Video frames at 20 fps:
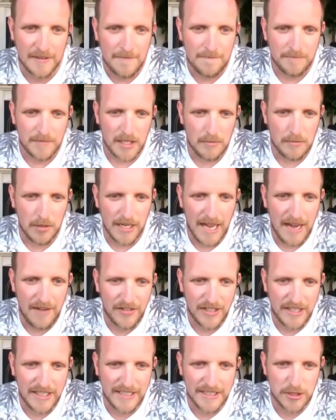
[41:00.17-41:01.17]
Come on,
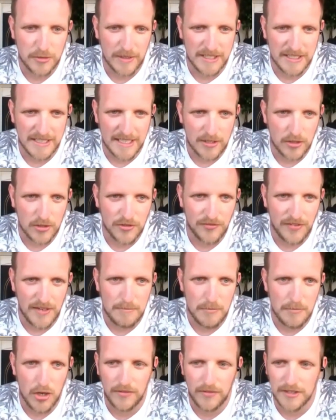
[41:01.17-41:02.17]
everything into it, get those
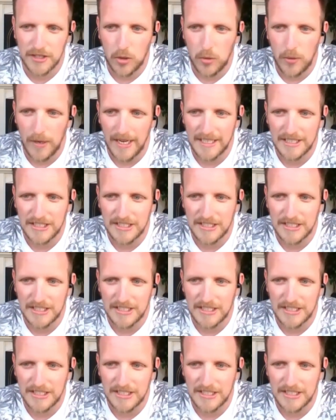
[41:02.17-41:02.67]
feet moving, quick